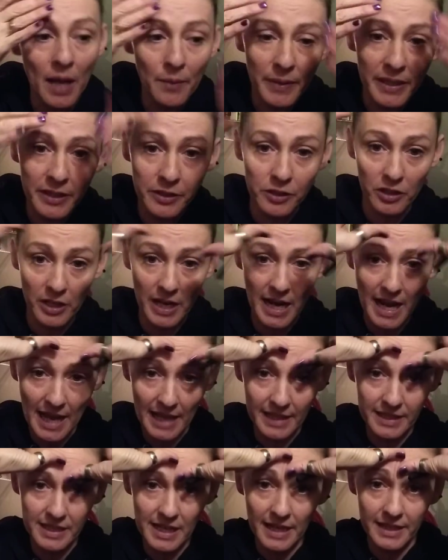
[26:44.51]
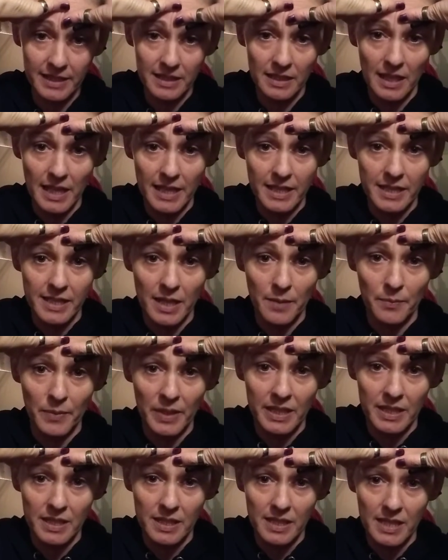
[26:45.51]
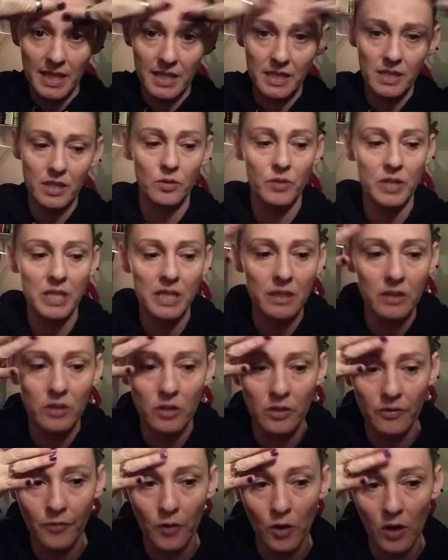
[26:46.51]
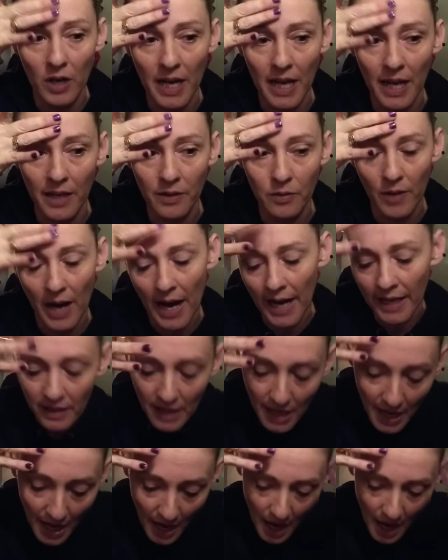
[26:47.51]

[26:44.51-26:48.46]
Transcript: in your head, kind of like somebody is like squeezing your forehead, right?